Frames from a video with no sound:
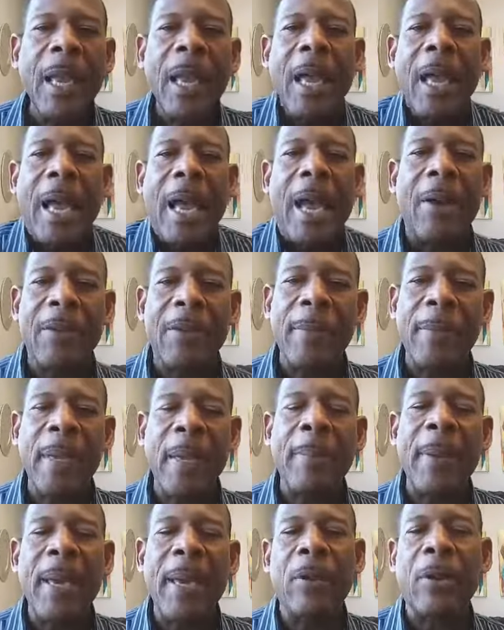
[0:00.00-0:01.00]
how to be a
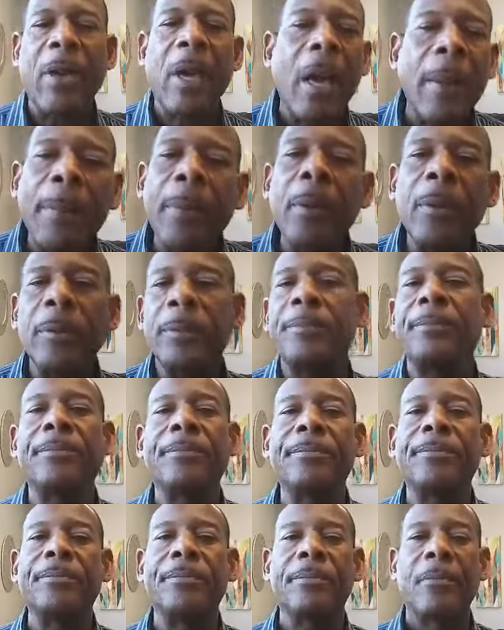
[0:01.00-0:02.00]
better couple,
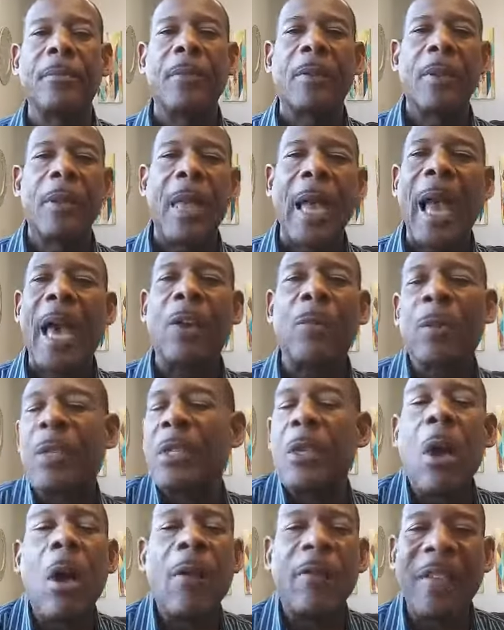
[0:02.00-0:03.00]
how to
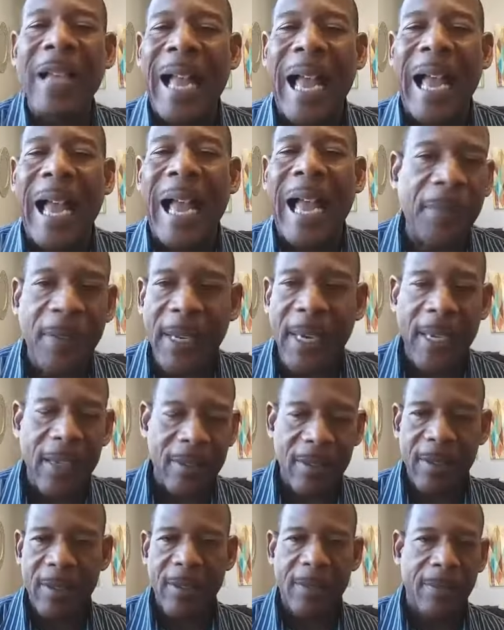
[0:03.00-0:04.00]
resolve
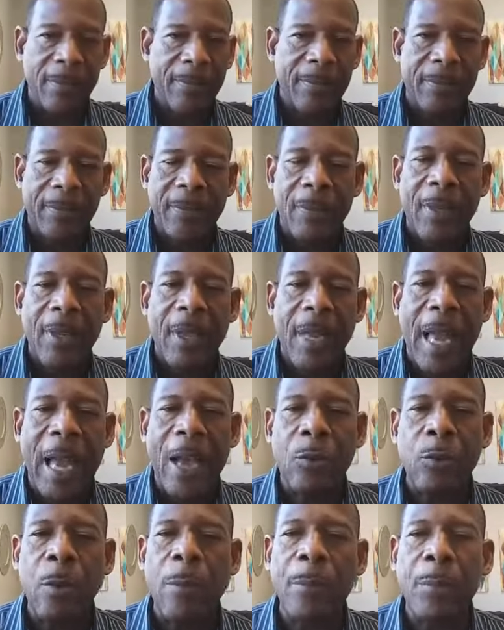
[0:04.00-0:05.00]
conflicts, how
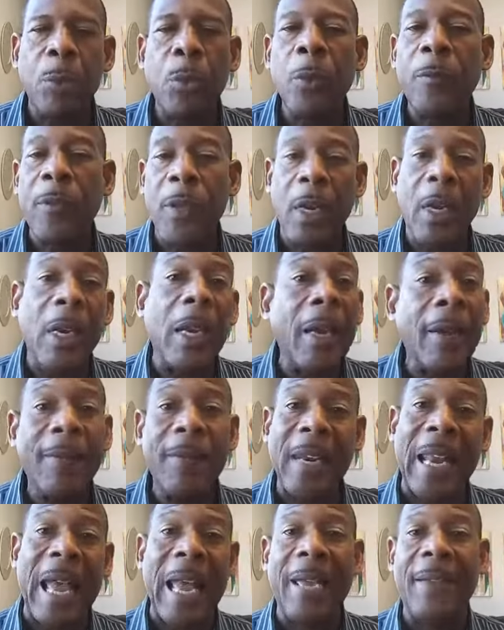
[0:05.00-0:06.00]
to improve your love
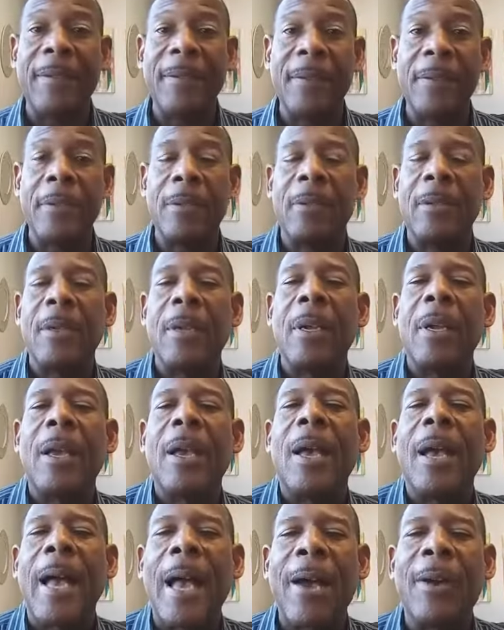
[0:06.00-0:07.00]
life, and
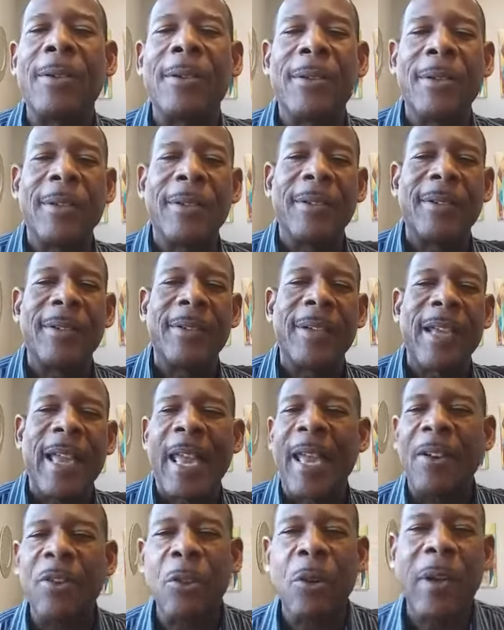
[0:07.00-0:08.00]
how to
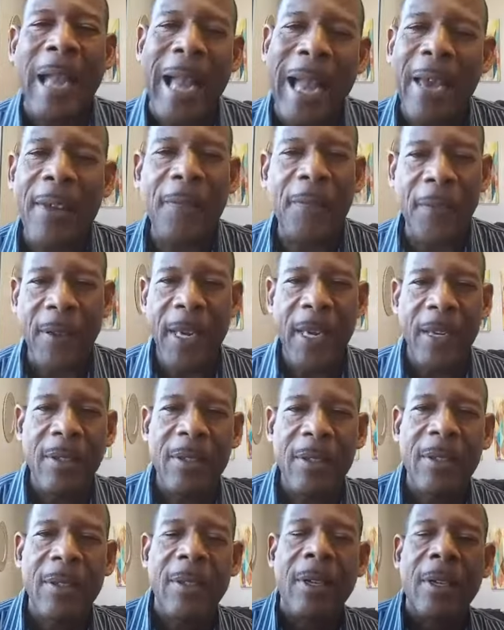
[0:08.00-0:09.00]
handle
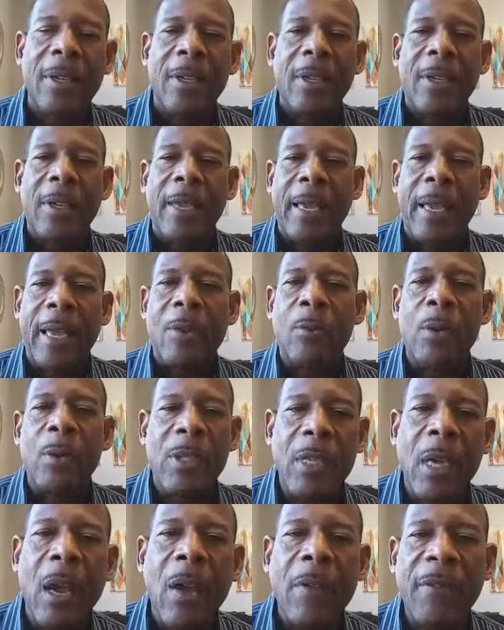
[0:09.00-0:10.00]
conflicts and
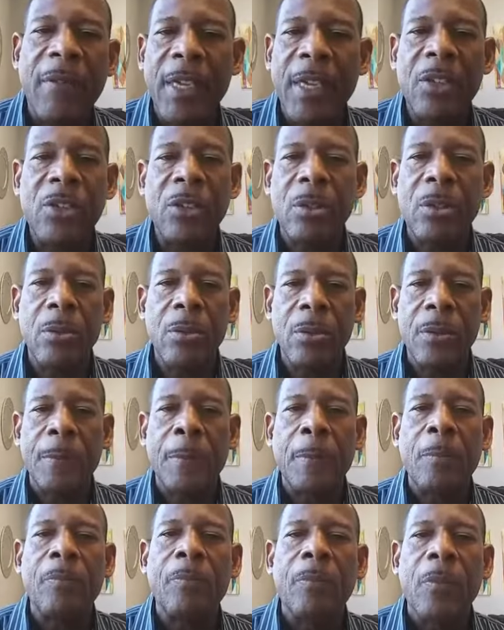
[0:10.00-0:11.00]
resolve issues.
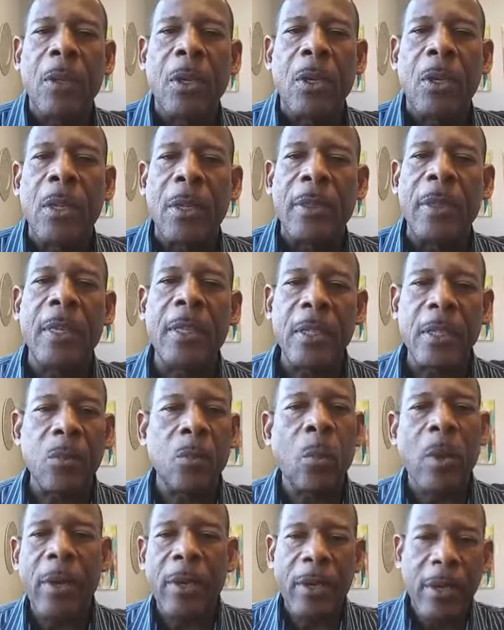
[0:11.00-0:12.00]
This is
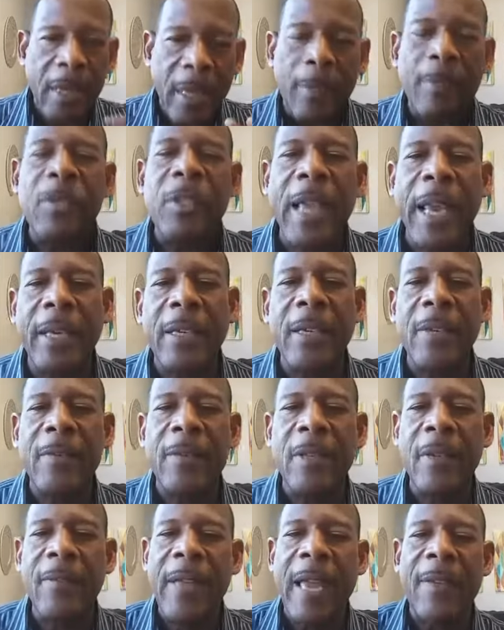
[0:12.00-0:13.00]
one of the objectives
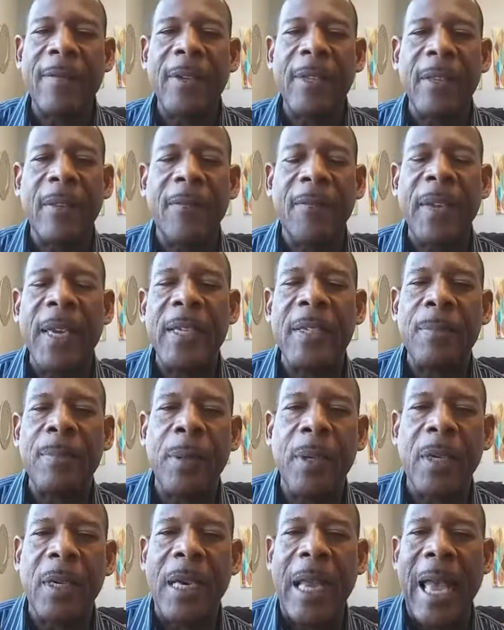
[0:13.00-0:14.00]
of having the
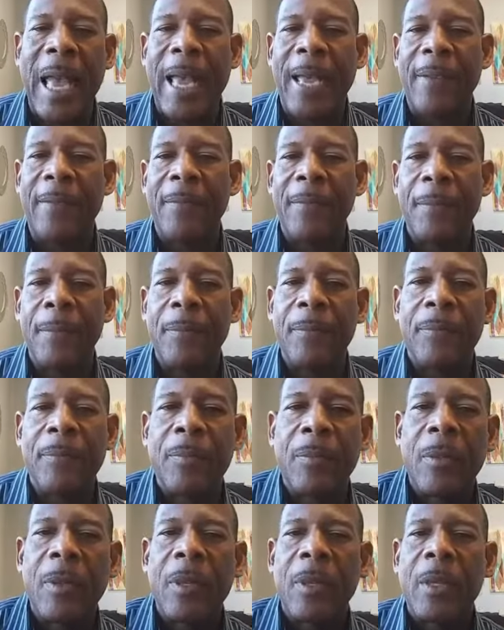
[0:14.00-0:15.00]
Facebook Live.
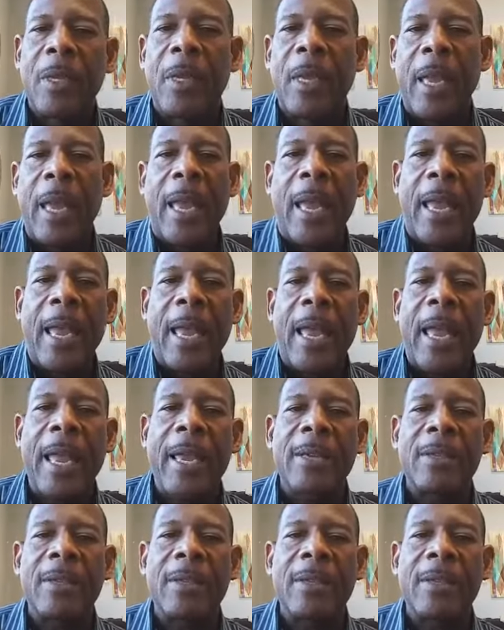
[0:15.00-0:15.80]
And